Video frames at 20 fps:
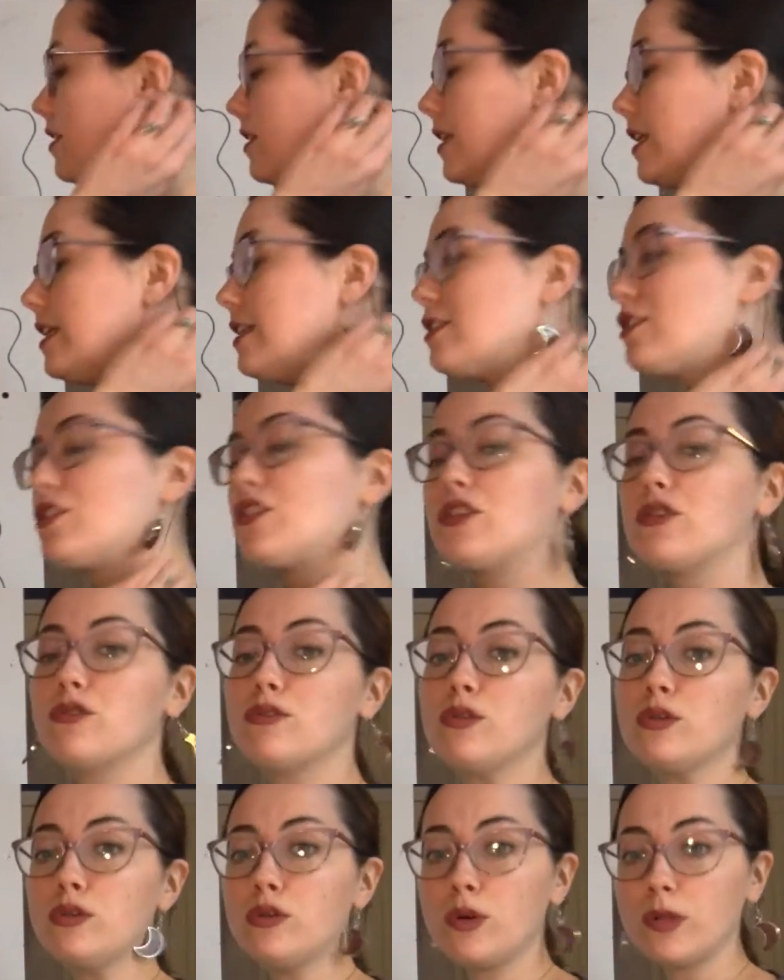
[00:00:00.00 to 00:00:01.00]
These
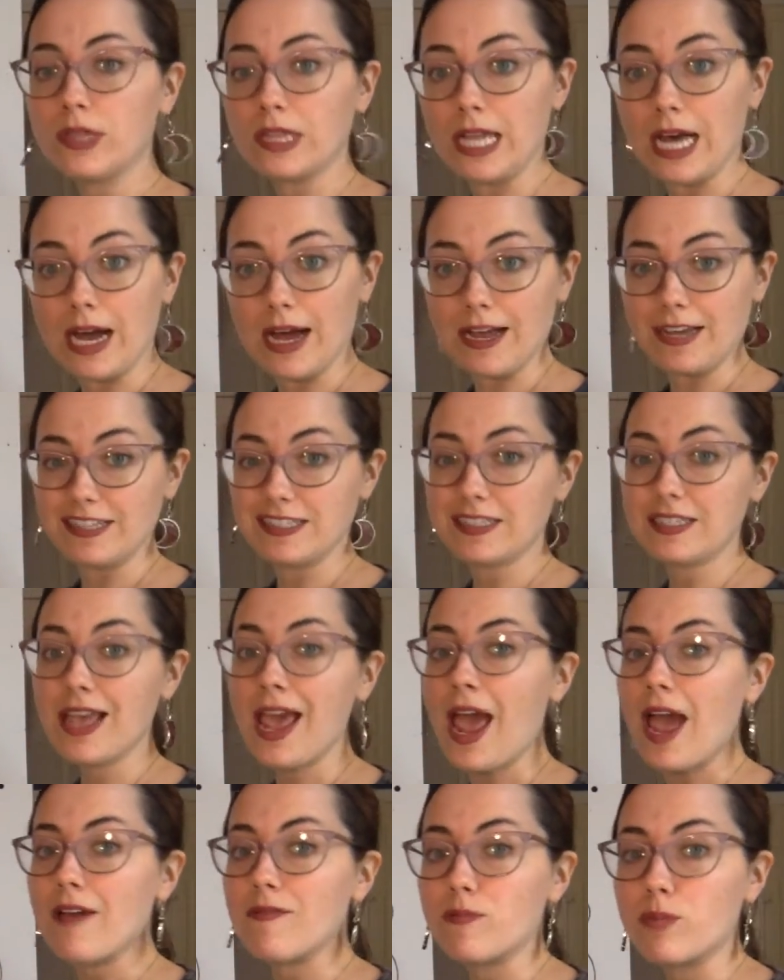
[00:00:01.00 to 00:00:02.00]
2 lines
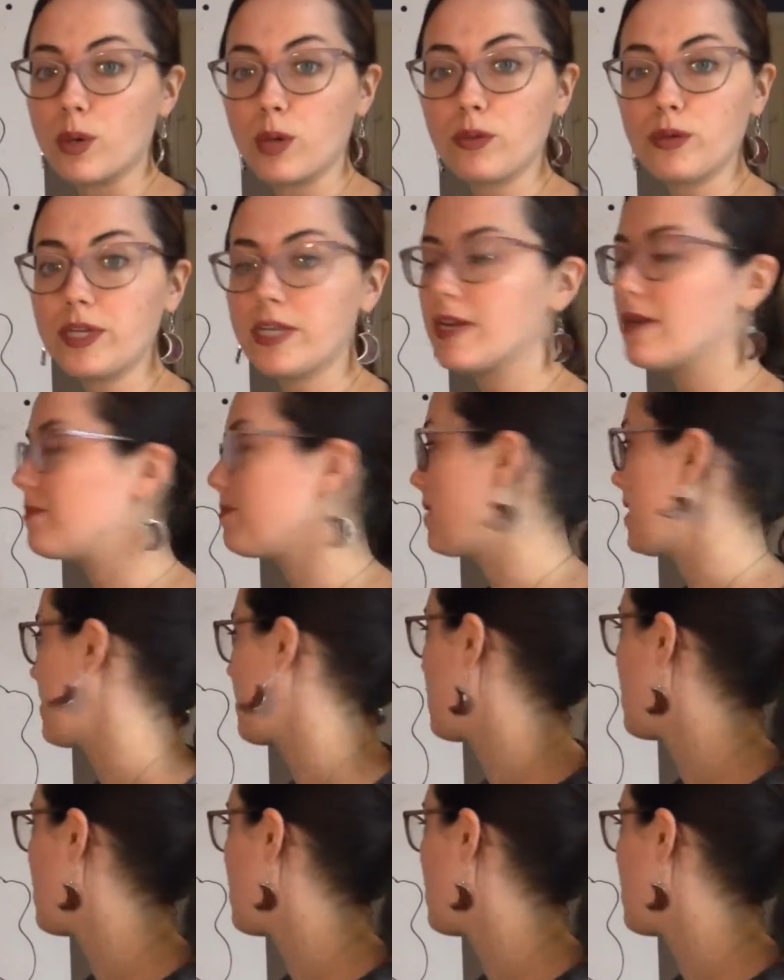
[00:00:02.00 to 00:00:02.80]
have broken up my